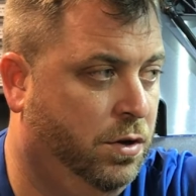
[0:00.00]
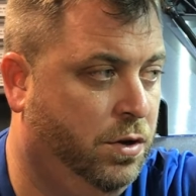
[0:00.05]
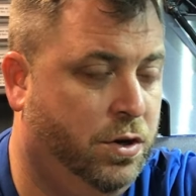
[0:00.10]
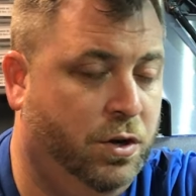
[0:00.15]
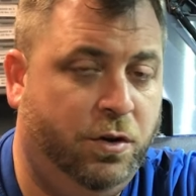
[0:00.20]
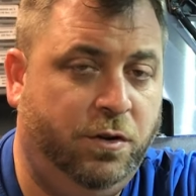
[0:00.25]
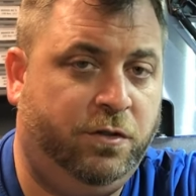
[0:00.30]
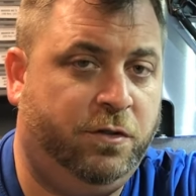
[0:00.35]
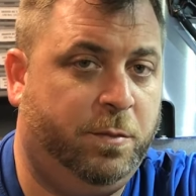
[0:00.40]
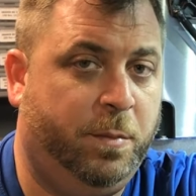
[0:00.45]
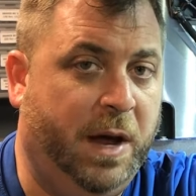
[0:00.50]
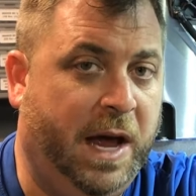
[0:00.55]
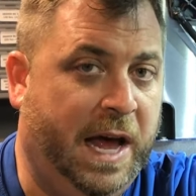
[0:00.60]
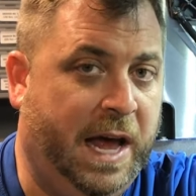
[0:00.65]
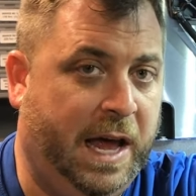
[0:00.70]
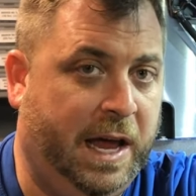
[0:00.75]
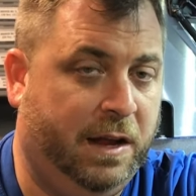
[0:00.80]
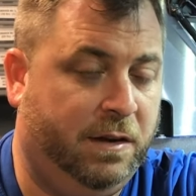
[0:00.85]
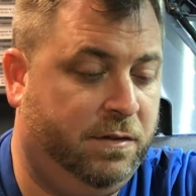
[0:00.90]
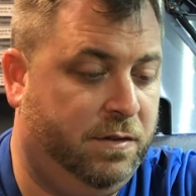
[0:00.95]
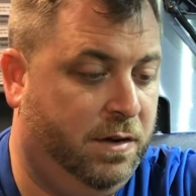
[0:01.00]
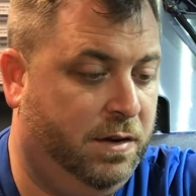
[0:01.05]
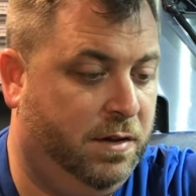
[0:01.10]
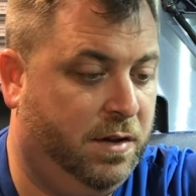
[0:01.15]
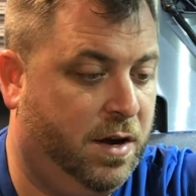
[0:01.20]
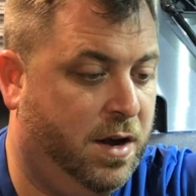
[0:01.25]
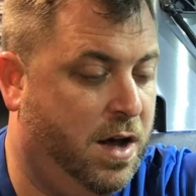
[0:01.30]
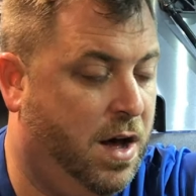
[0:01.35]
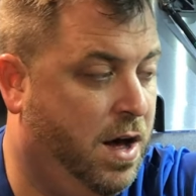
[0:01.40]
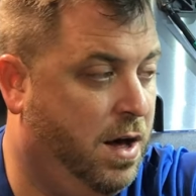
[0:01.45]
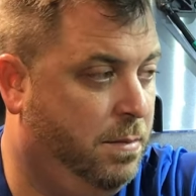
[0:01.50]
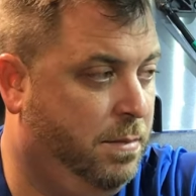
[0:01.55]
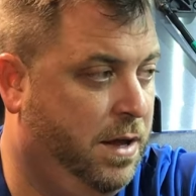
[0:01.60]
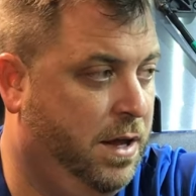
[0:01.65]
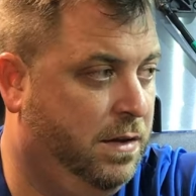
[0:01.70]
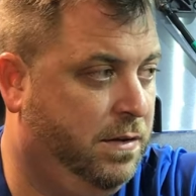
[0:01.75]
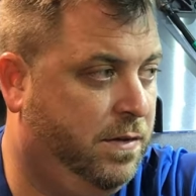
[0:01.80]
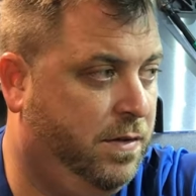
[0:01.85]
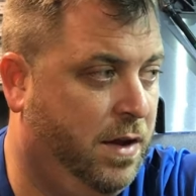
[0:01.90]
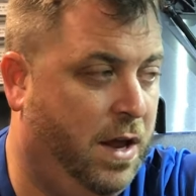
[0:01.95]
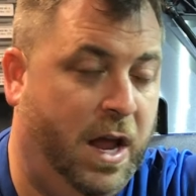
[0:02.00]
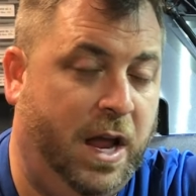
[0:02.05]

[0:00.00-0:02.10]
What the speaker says: douchebags in the comments